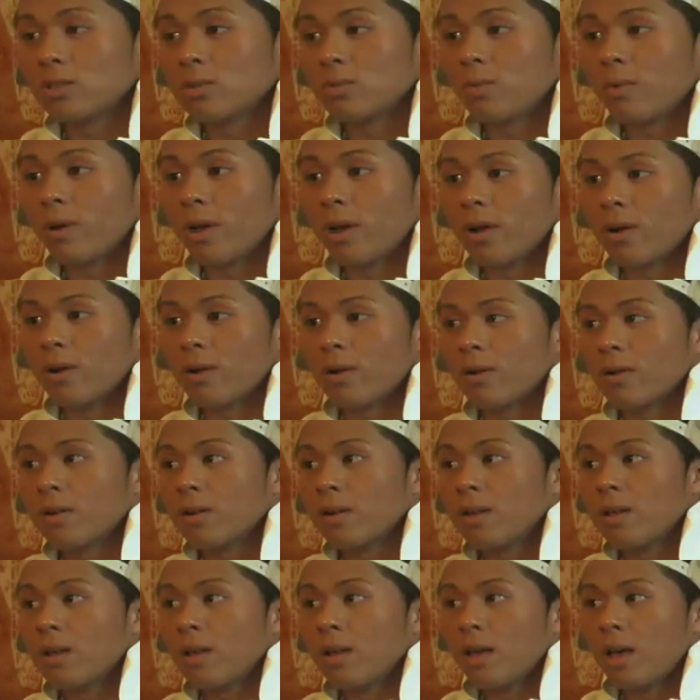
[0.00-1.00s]
where
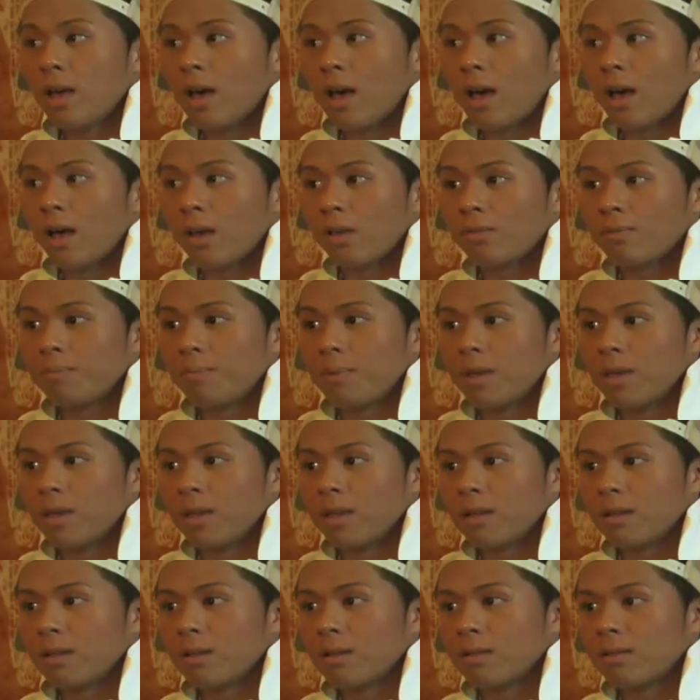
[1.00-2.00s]
I've
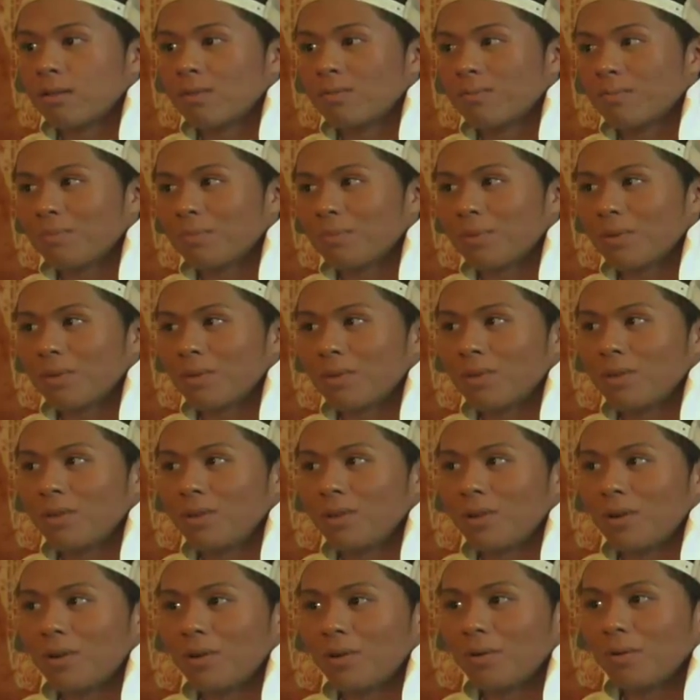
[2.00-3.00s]
been,
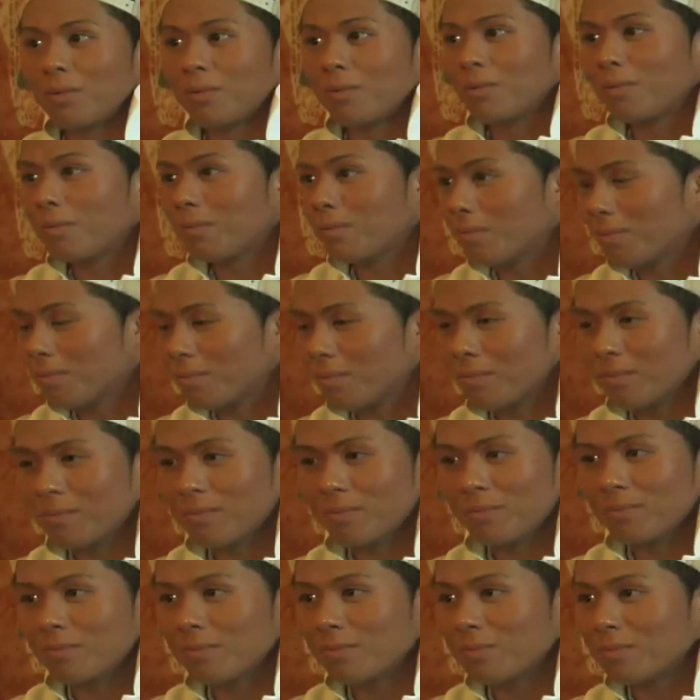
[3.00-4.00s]
you know,
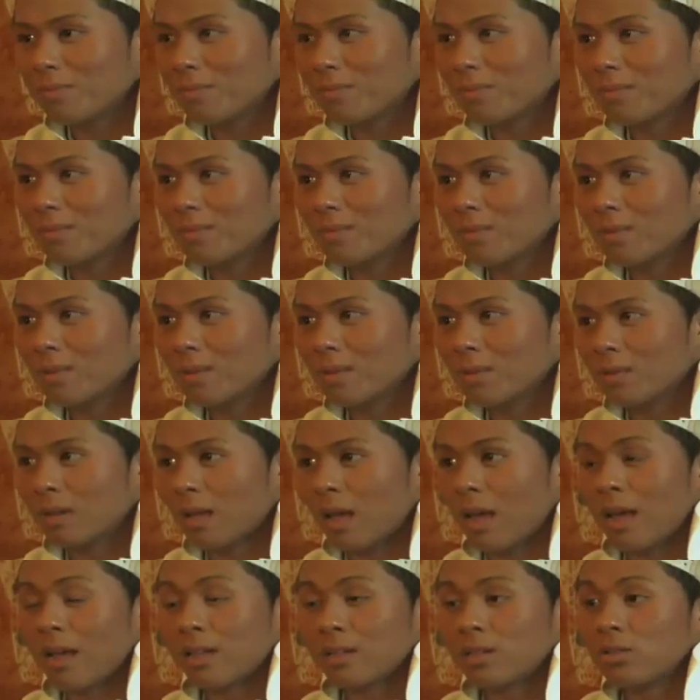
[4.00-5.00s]
I
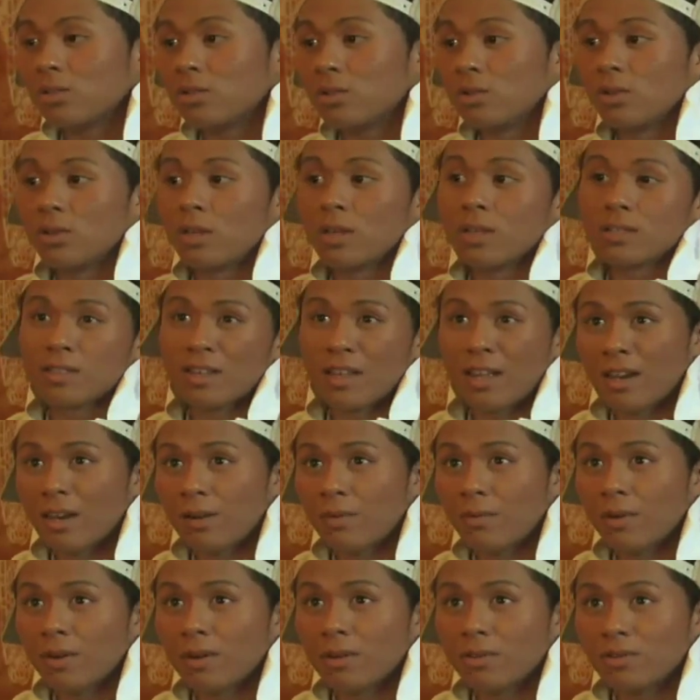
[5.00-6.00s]
had to do things that I
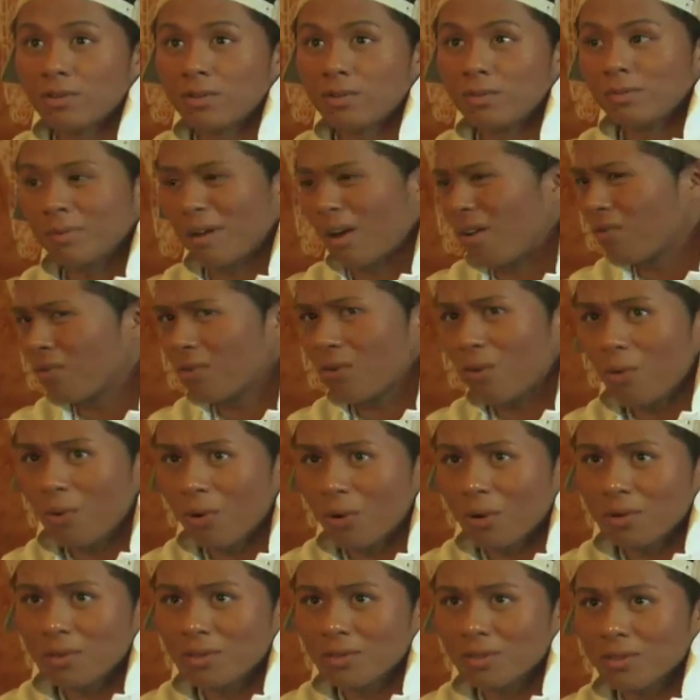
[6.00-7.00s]
didn't want to do? Of
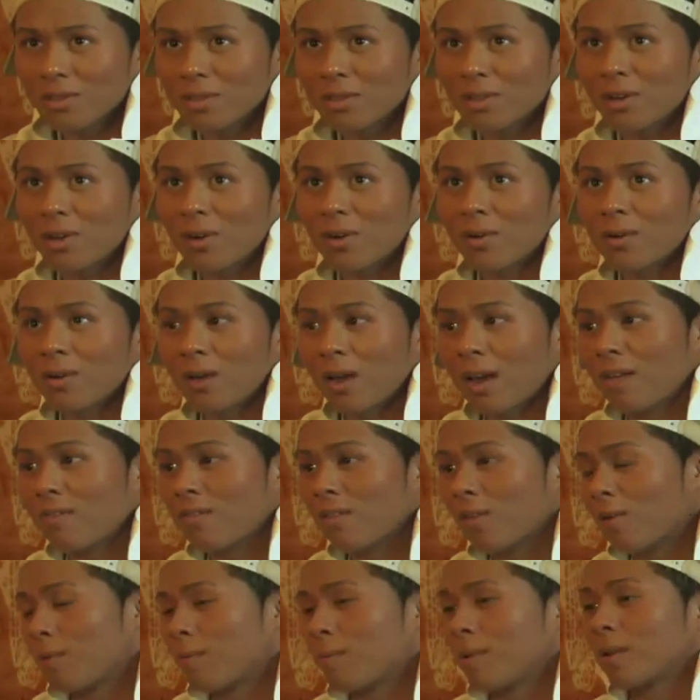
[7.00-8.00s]
course. You know, have
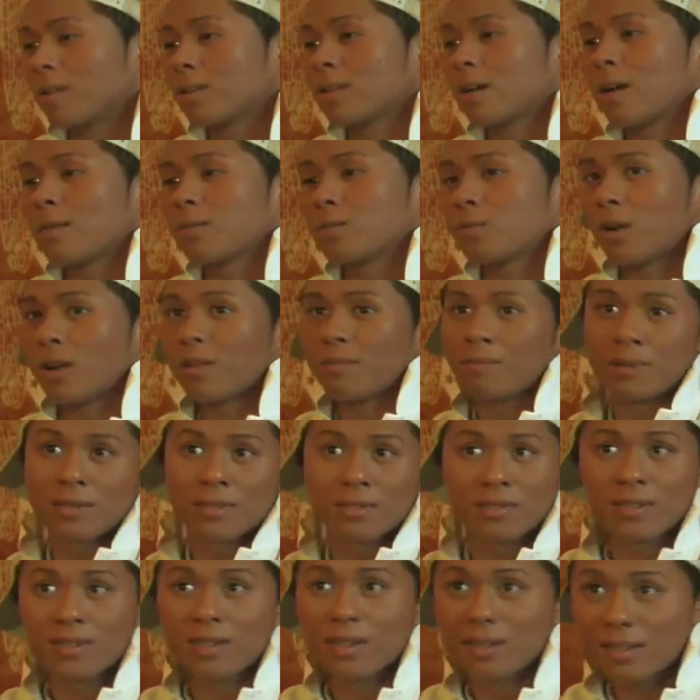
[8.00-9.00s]
there been times where I've been
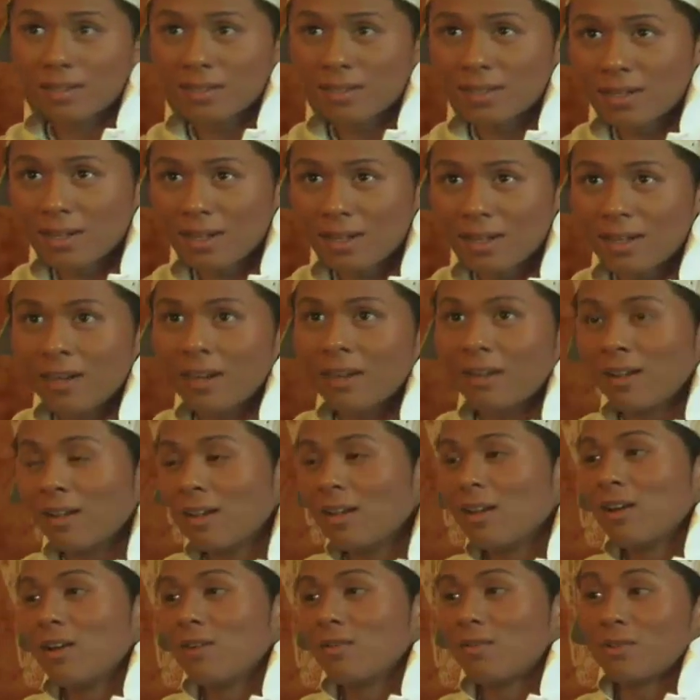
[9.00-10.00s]
solicited
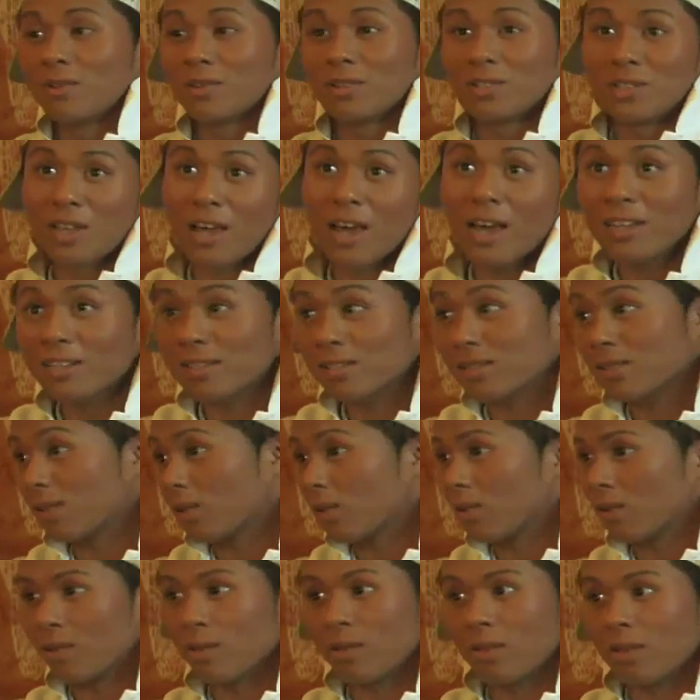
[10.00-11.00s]
for sex?
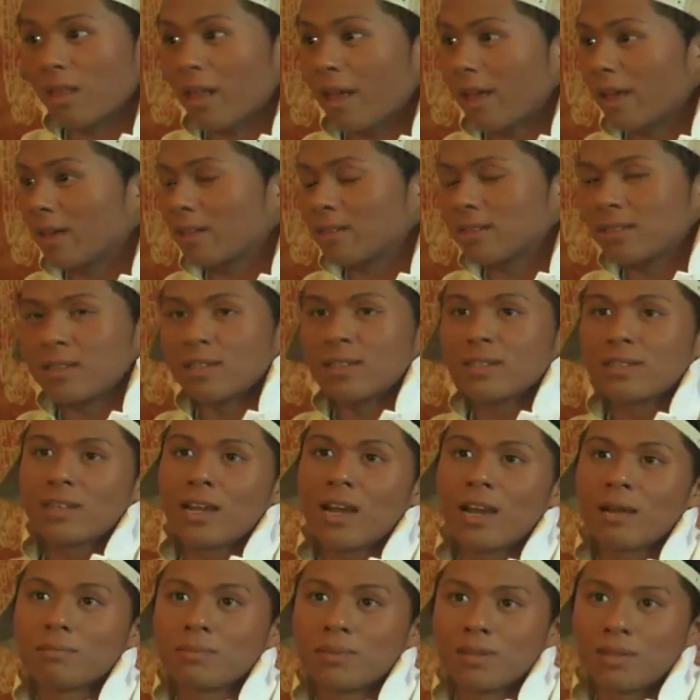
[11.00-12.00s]
Like 6
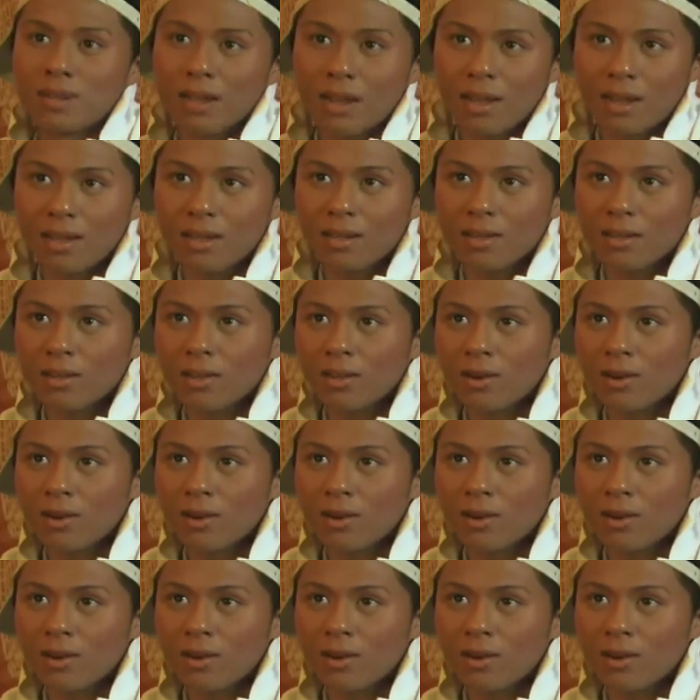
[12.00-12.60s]
times a night, you